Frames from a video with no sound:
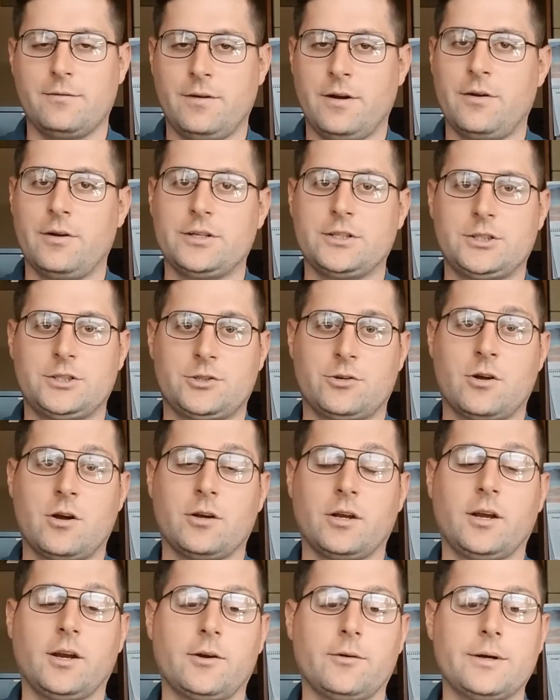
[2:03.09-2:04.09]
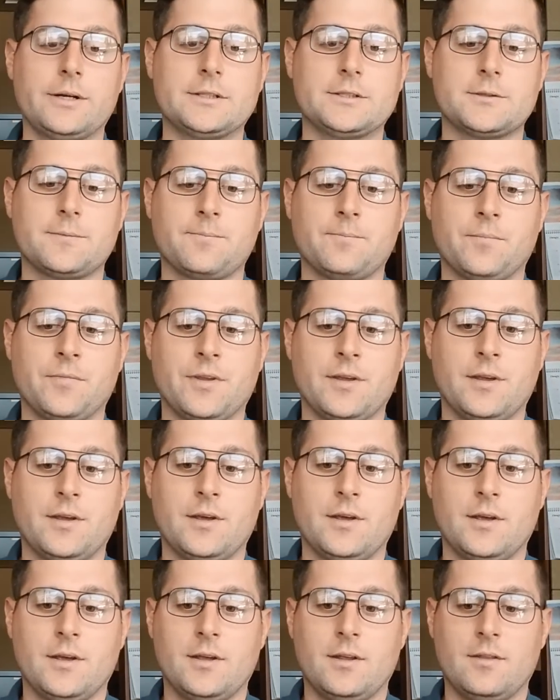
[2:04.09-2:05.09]
very strong increase.
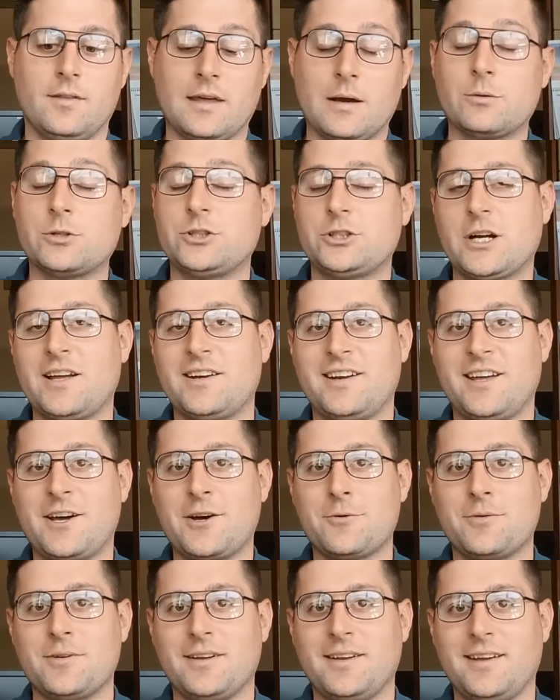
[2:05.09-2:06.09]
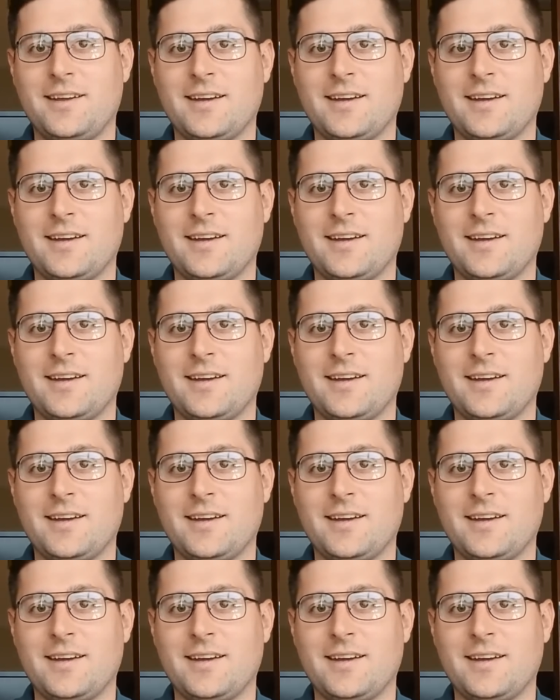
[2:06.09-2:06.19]
That was shot down,